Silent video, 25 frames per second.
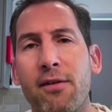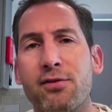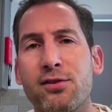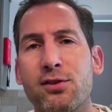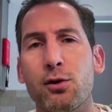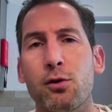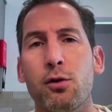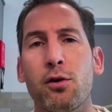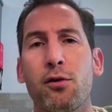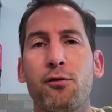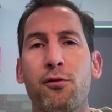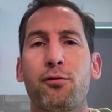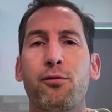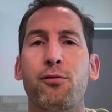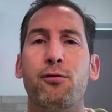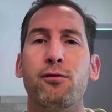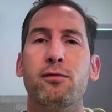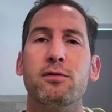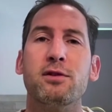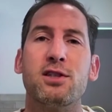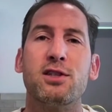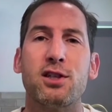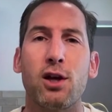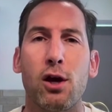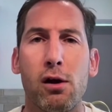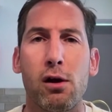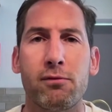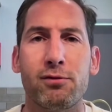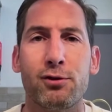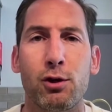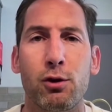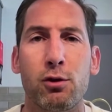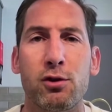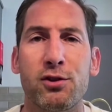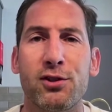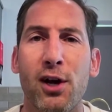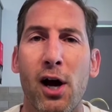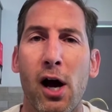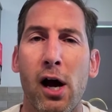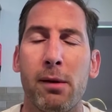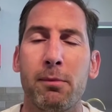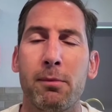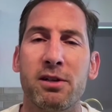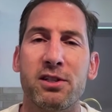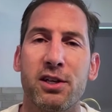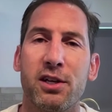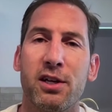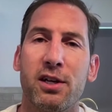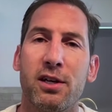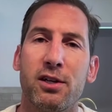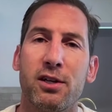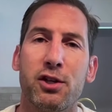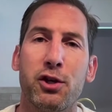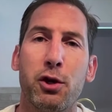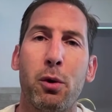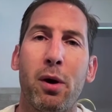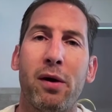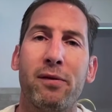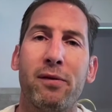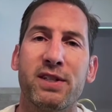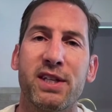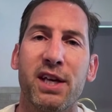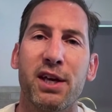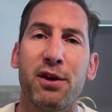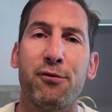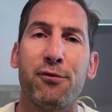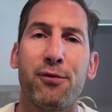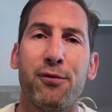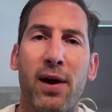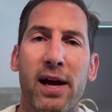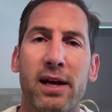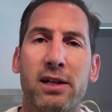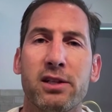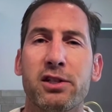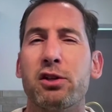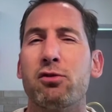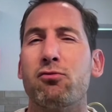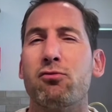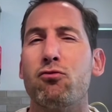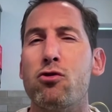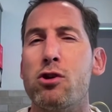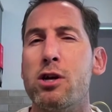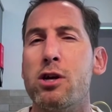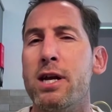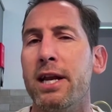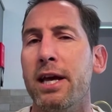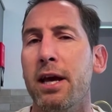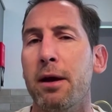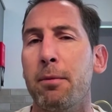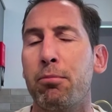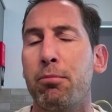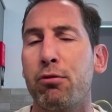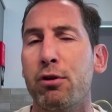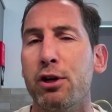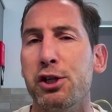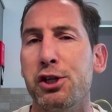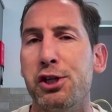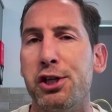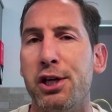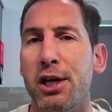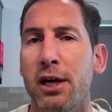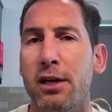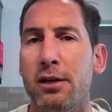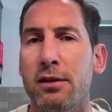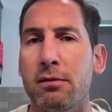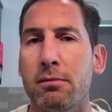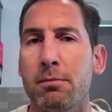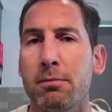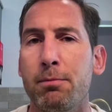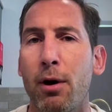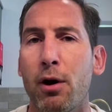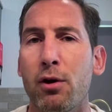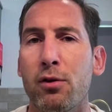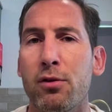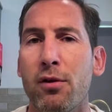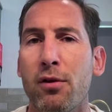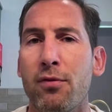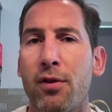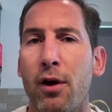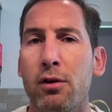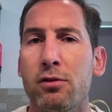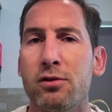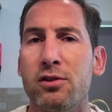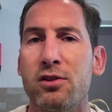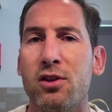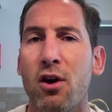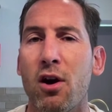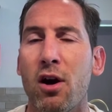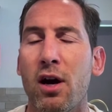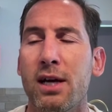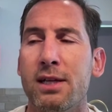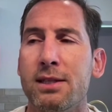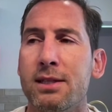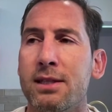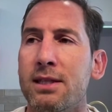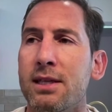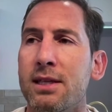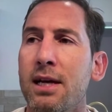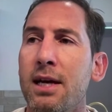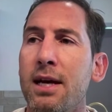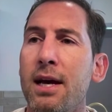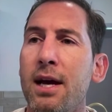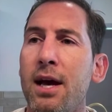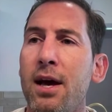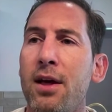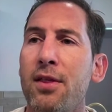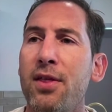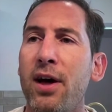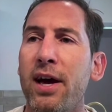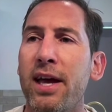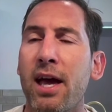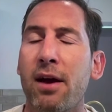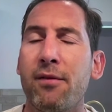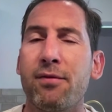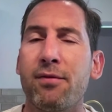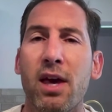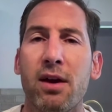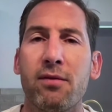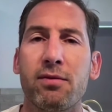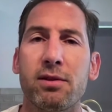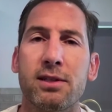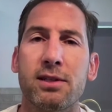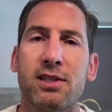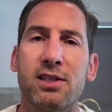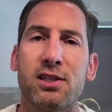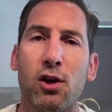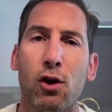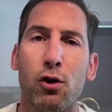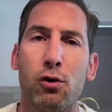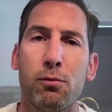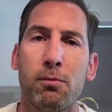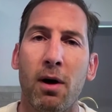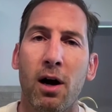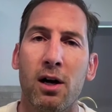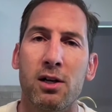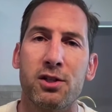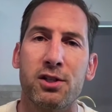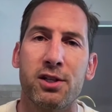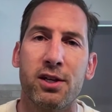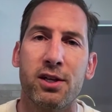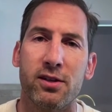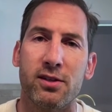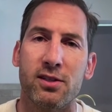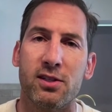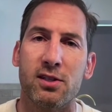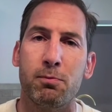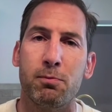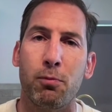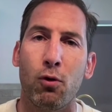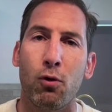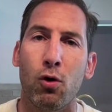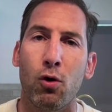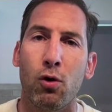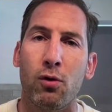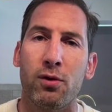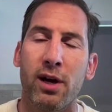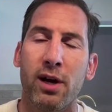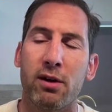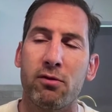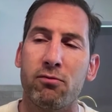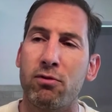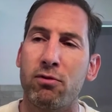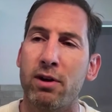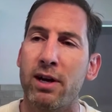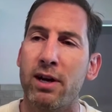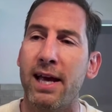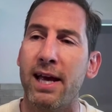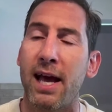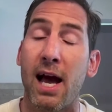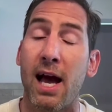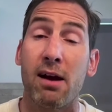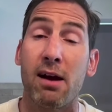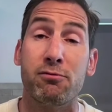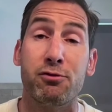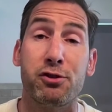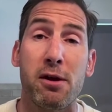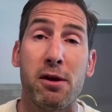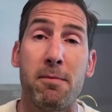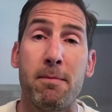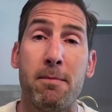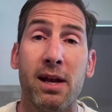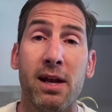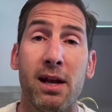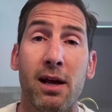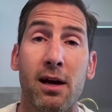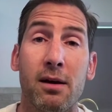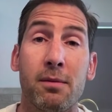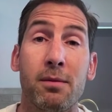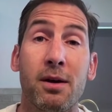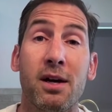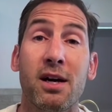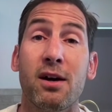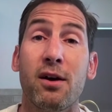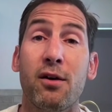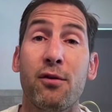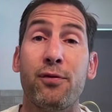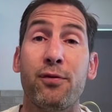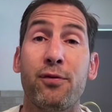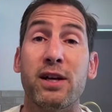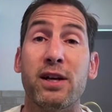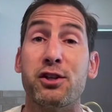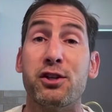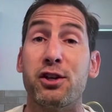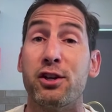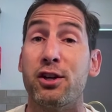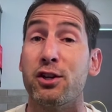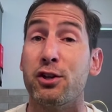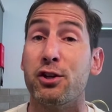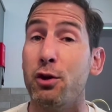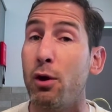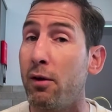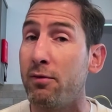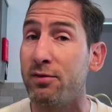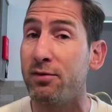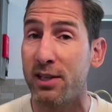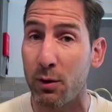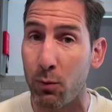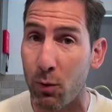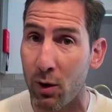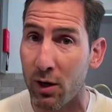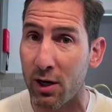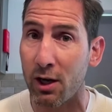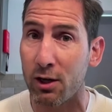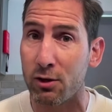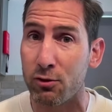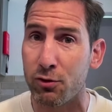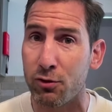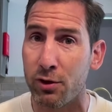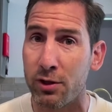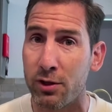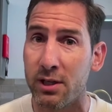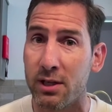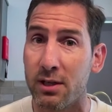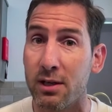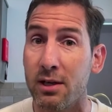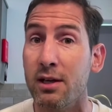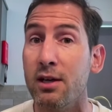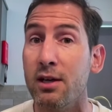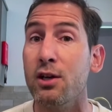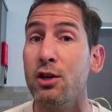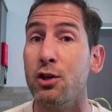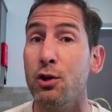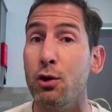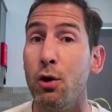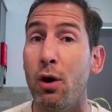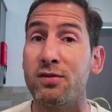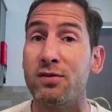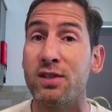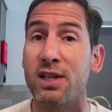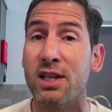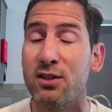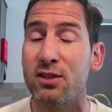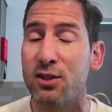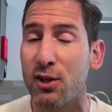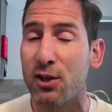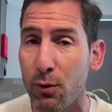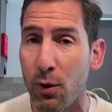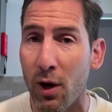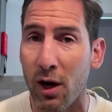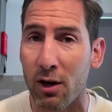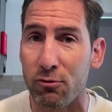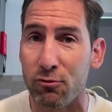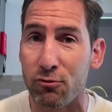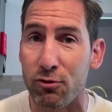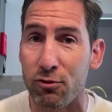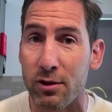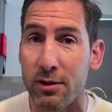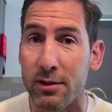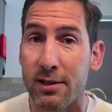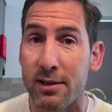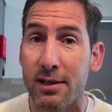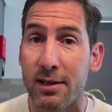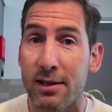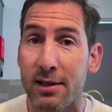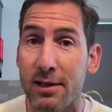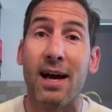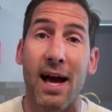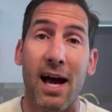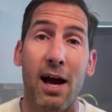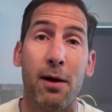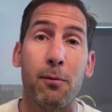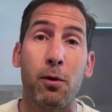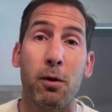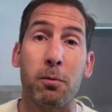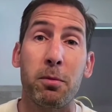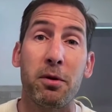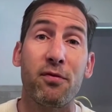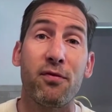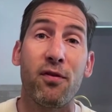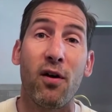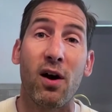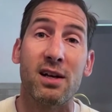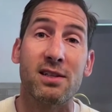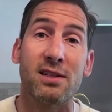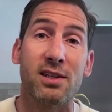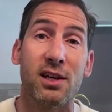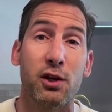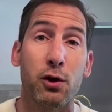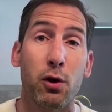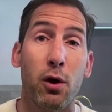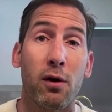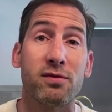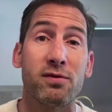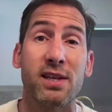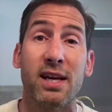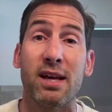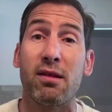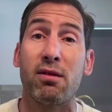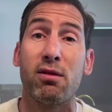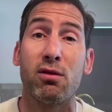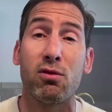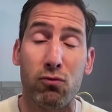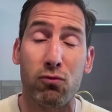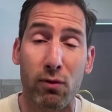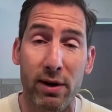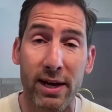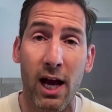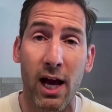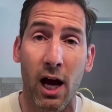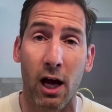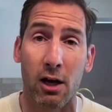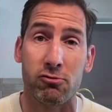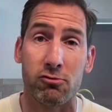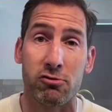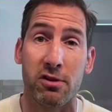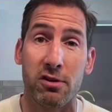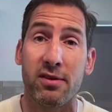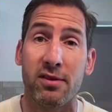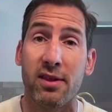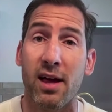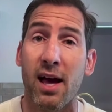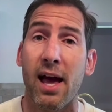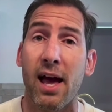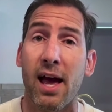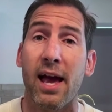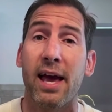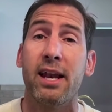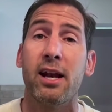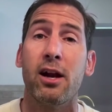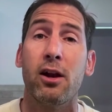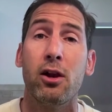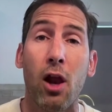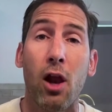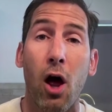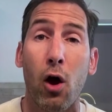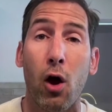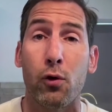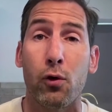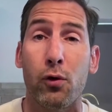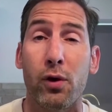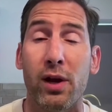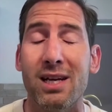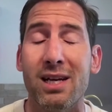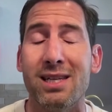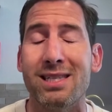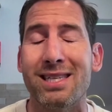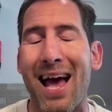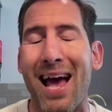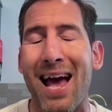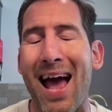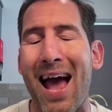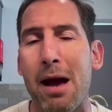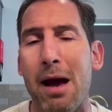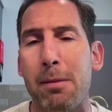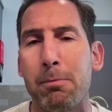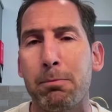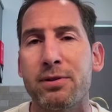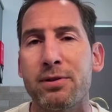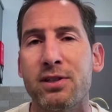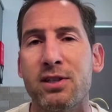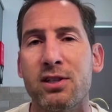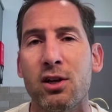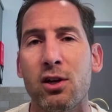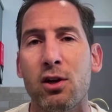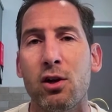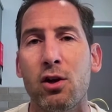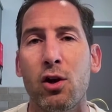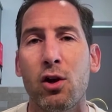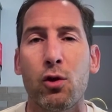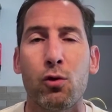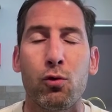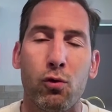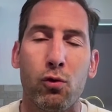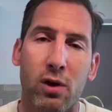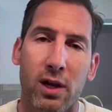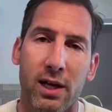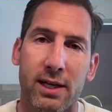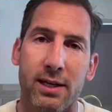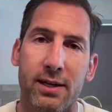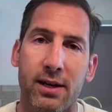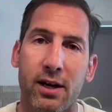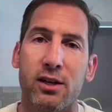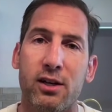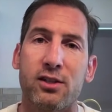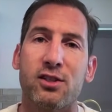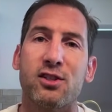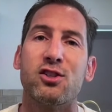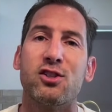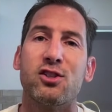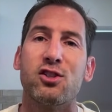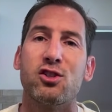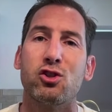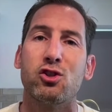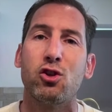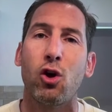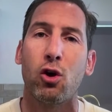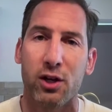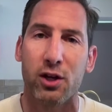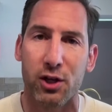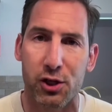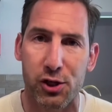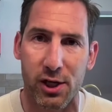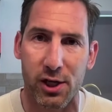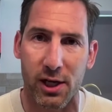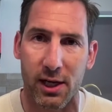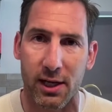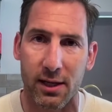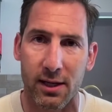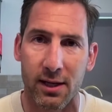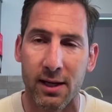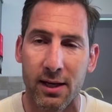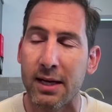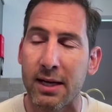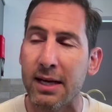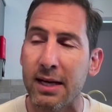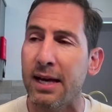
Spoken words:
to have served your time as a UFC fan to really appreciate both of those guys. They have given so much to the sport. They really have. Jim Miller featured at UFC 100, UFC 200, and will be fighting UFC 300. That in alone is absolutely astonishing.